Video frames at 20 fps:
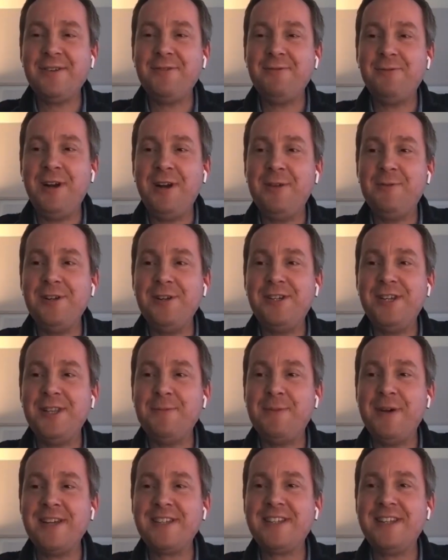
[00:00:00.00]
really wish you
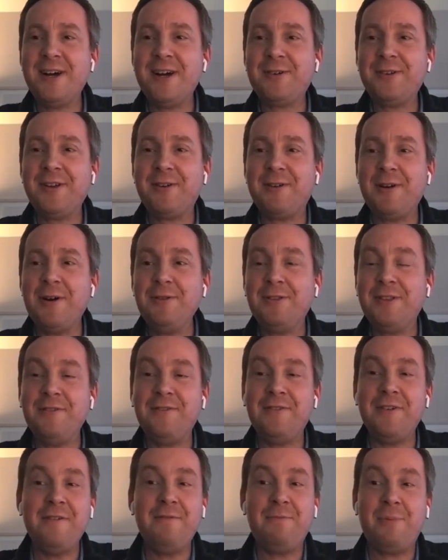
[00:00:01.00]
the best luck with the growth
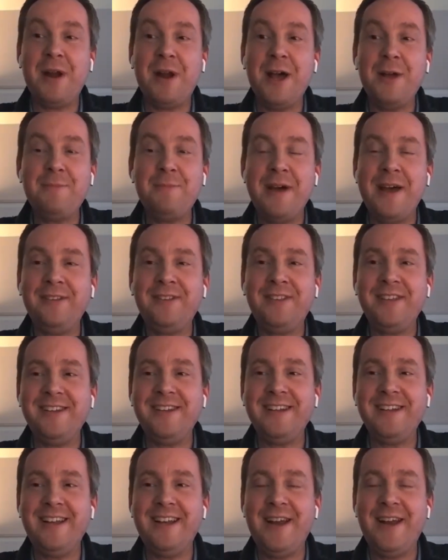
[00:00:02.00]
of Proudmouth
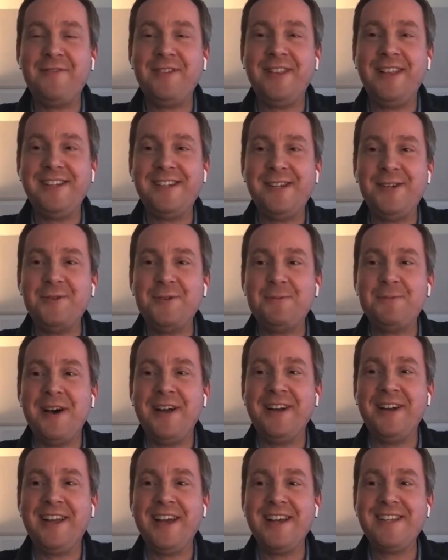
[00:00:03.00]
and everything to do with
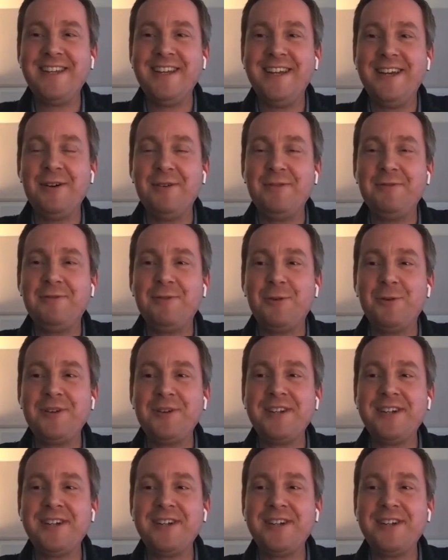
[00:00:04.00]
podcasting going forward.